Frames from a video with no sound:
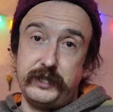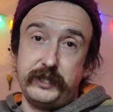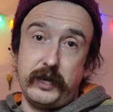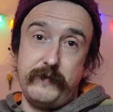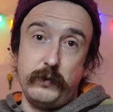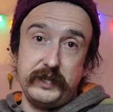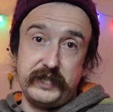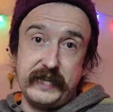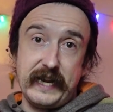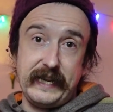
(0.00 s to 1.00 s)
So if you want to
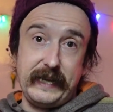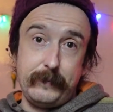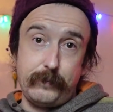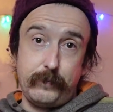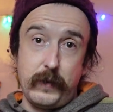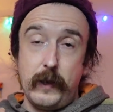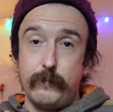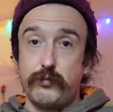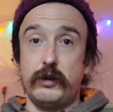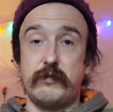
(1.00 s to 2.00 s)
see any
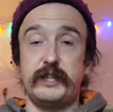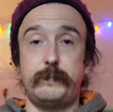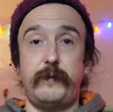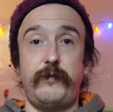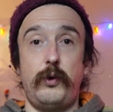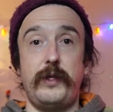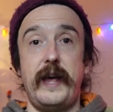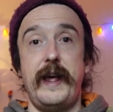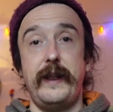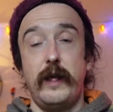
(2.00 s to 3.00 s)
progress before
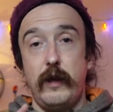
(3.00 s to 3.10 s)
then,